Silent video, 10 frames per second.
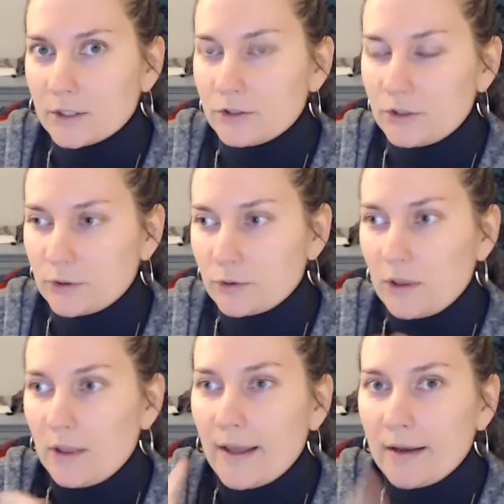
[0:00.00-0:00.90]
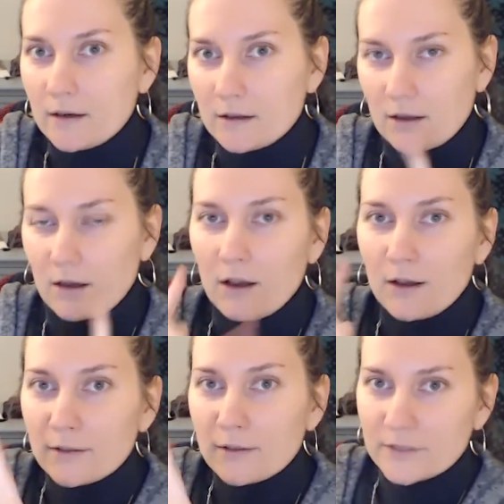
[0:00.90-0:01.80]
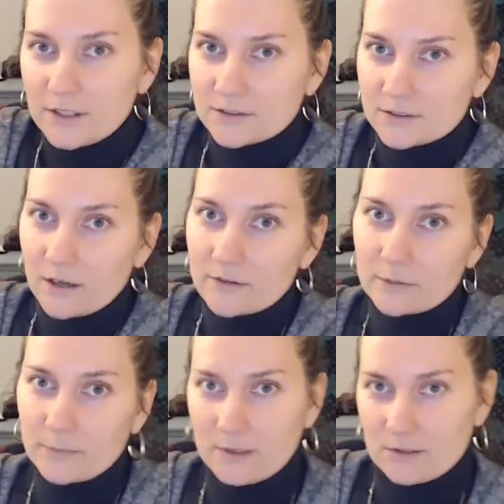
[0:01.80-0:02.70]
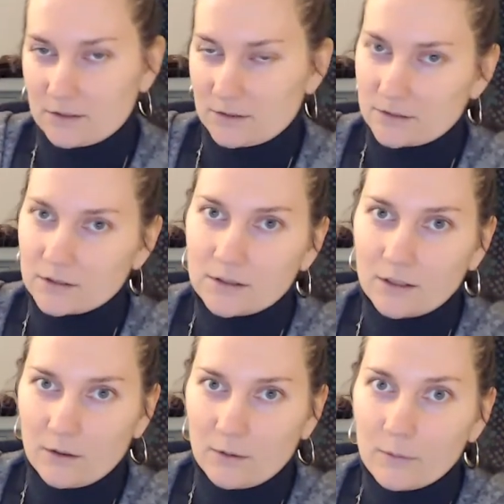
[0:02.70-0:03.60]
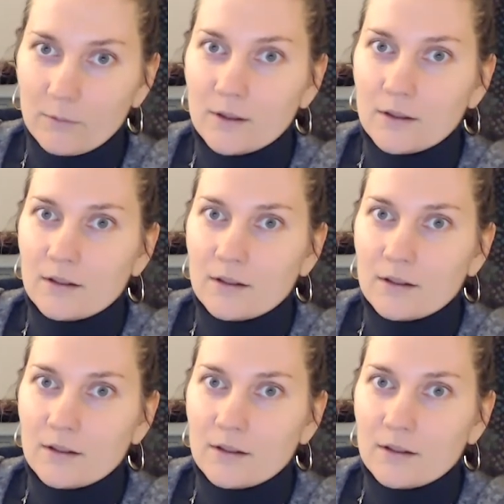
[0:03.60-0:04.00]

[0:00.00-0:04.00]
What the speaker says: to let all of these other bidders know